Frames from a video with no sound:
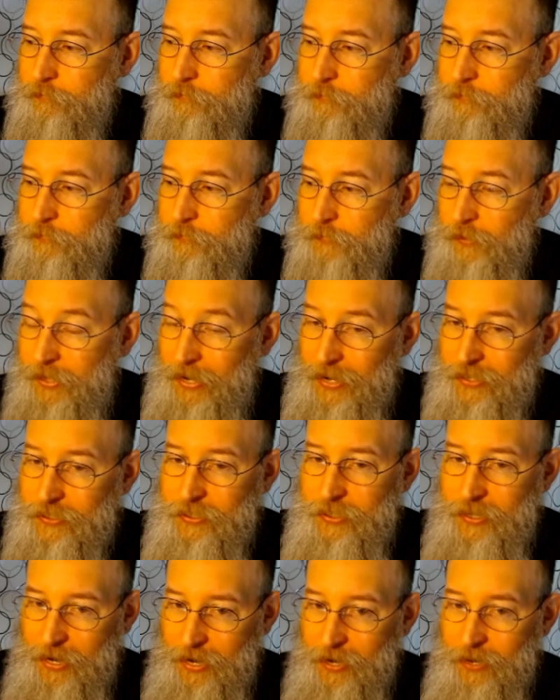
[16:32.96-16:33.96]
Cassie
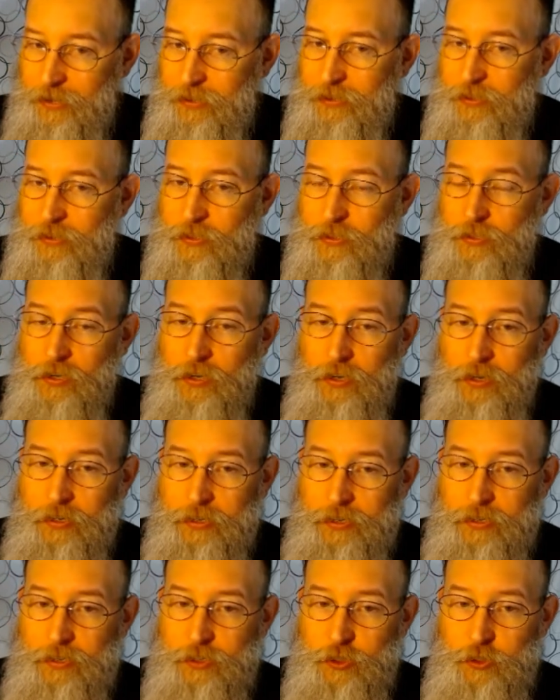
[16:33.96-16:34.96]
Kane
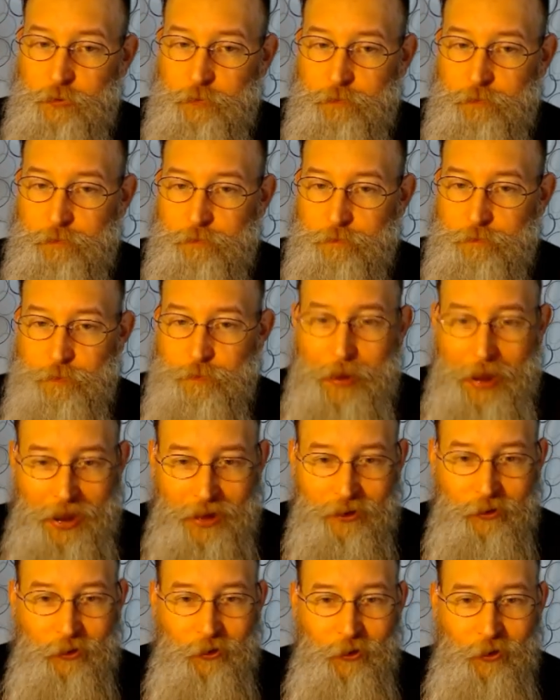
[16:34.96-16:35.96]
is
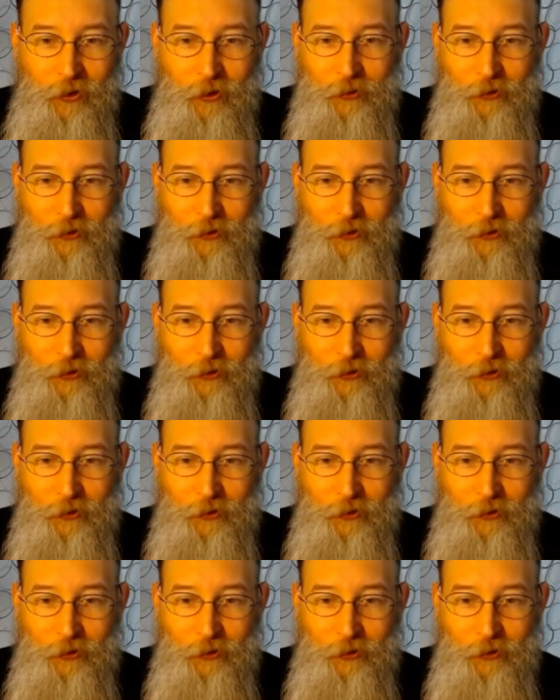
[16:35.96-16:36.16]
Batgirl.